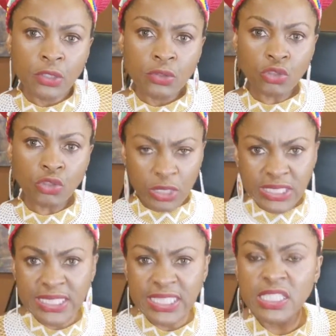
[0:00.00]

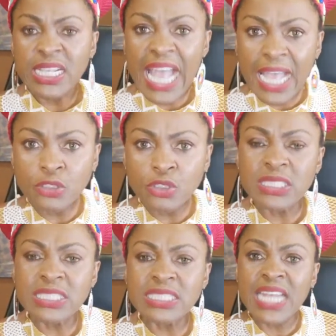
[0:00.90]
Trust in God,
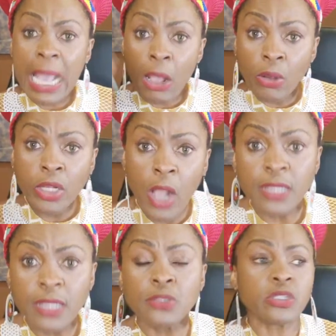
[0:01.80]
trust in our
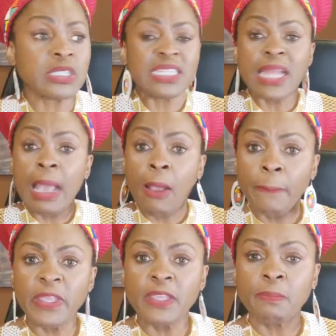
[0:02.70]
God, trust in our
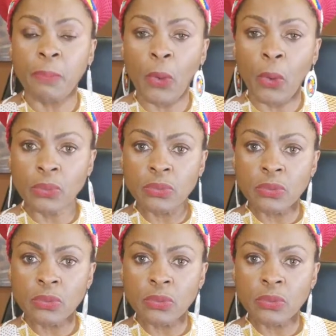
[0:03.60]
people.